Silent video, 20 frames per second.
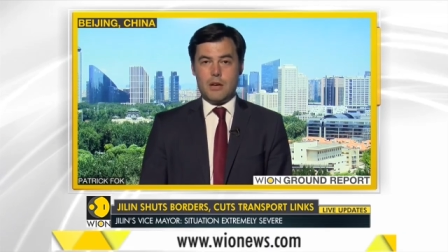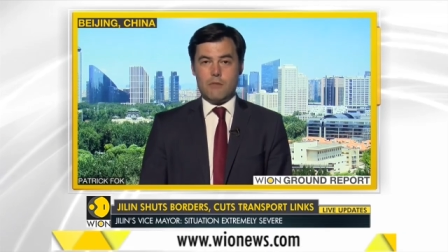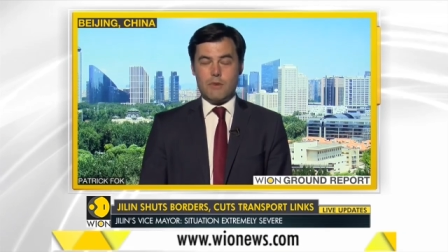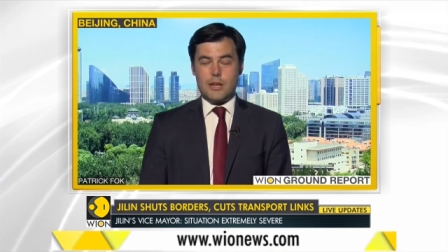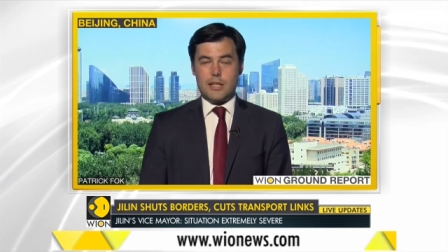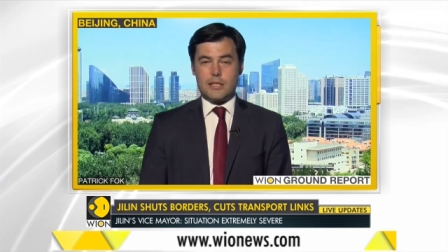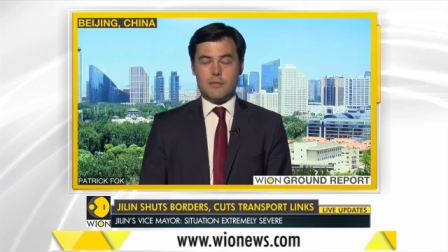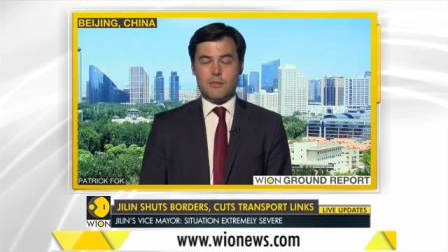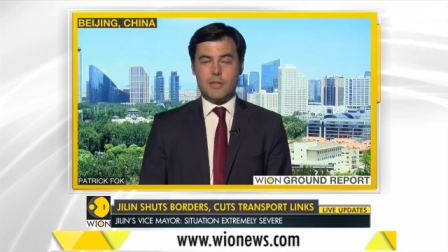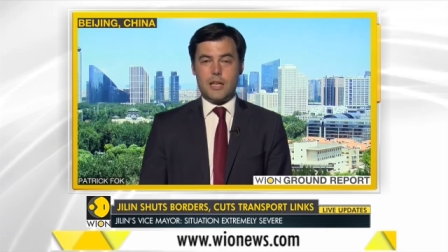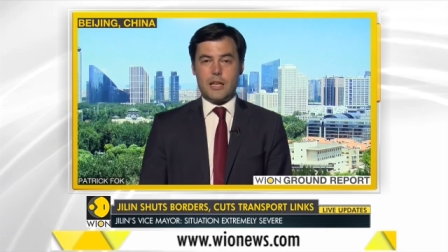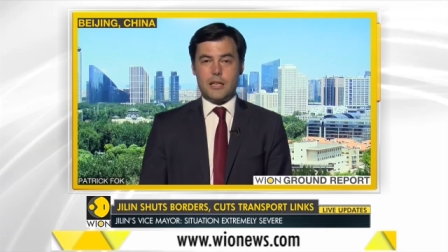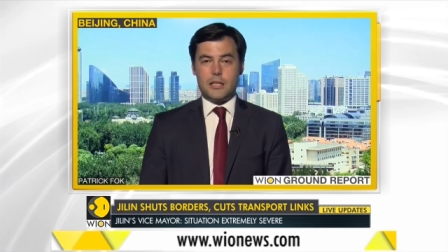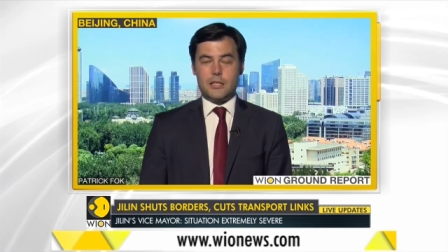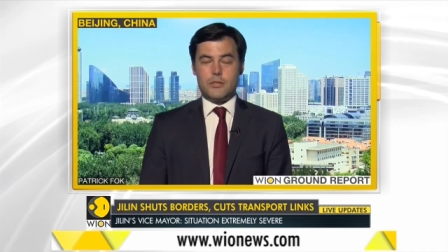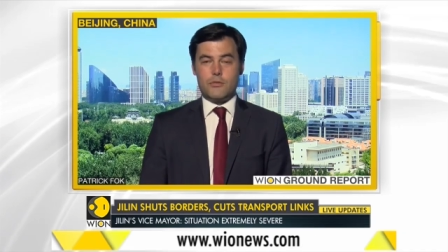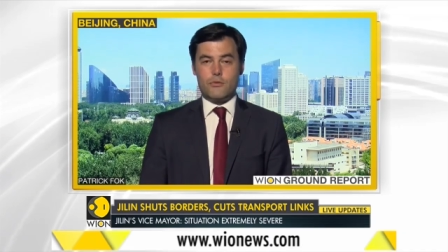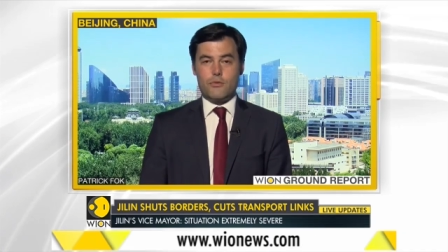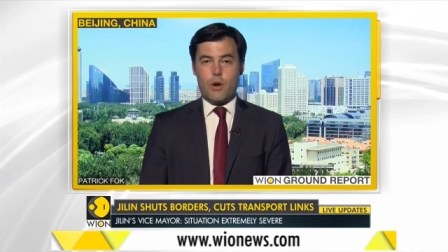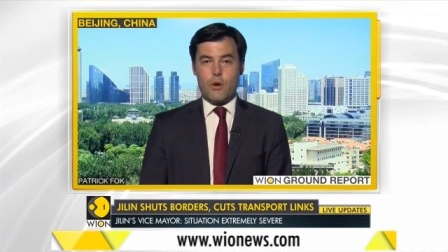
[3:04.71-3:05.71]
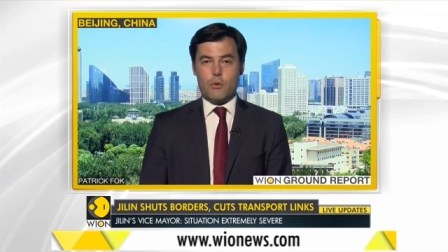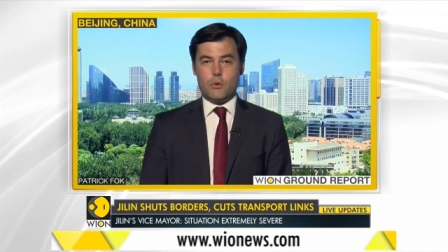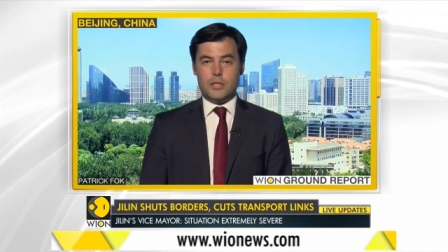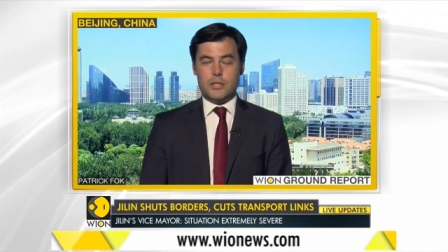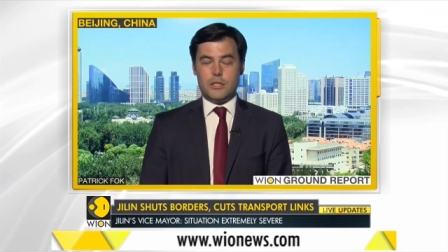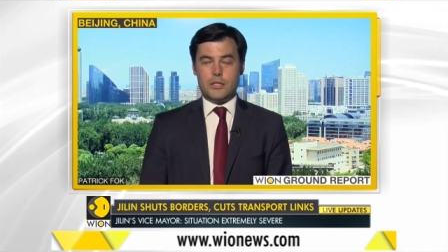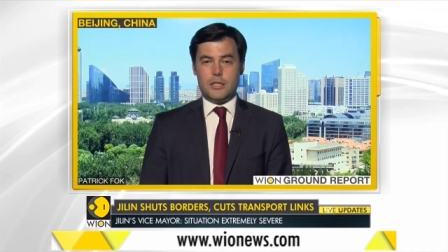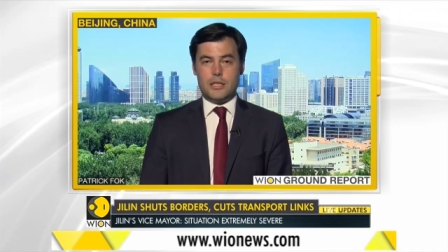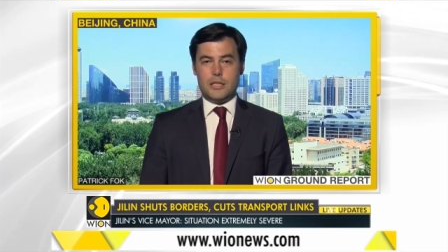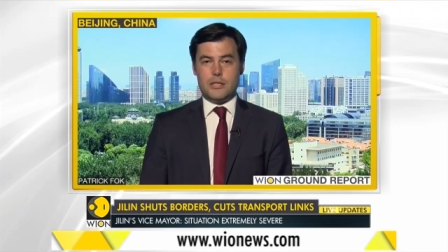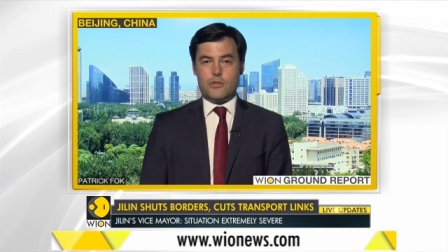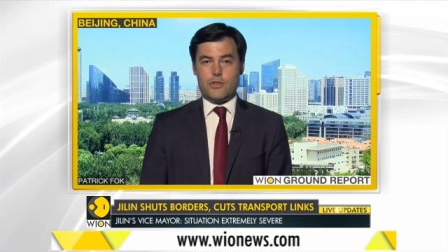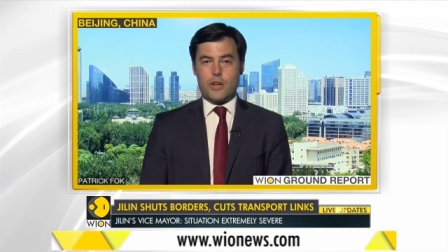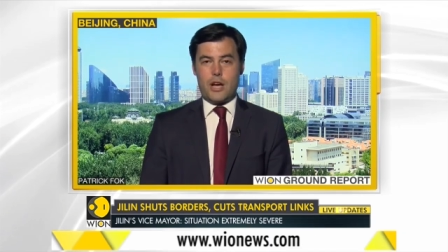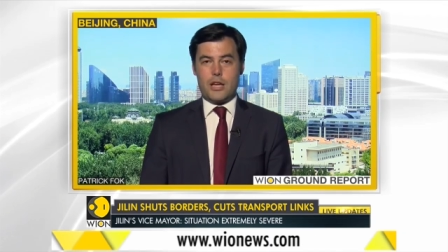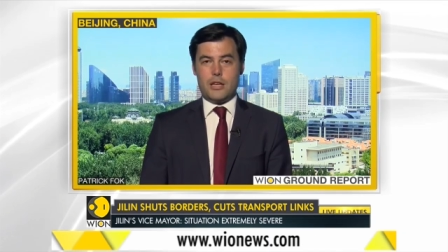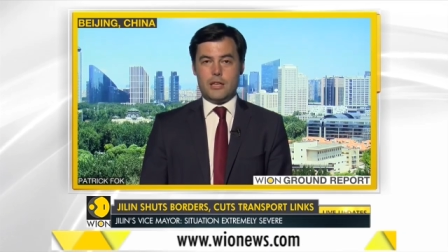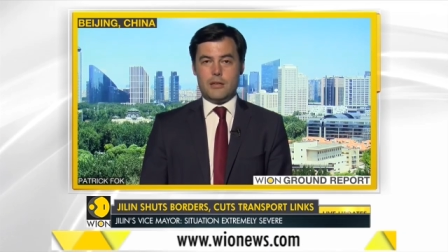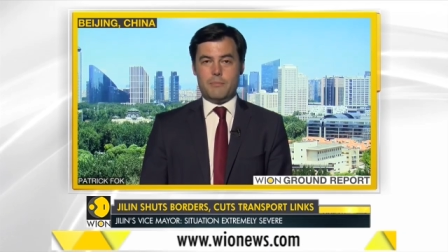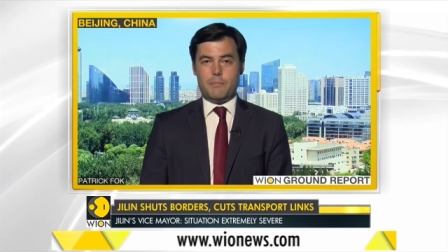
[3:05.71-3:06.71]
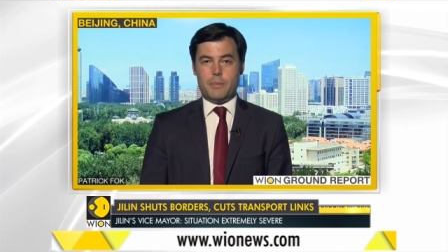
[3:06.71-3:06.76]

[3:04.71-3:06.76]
relatively under control in, in China.